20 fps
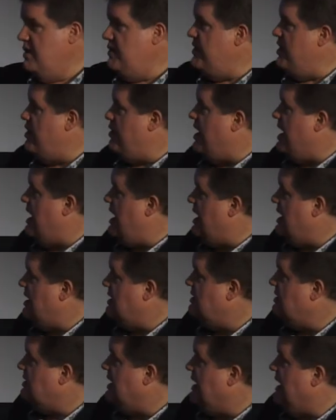There
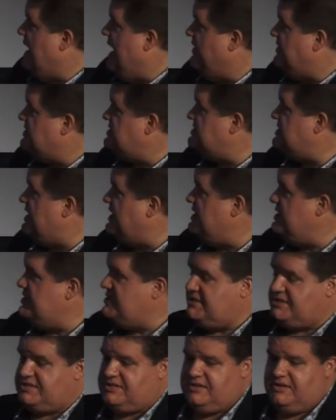are other
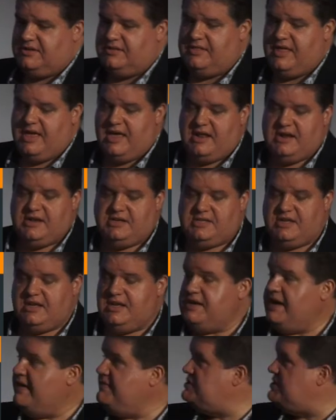studies that
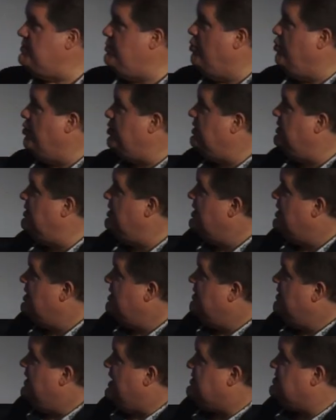have supported
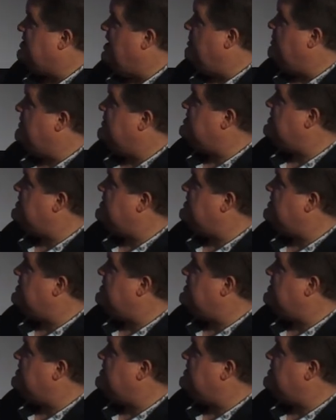that type of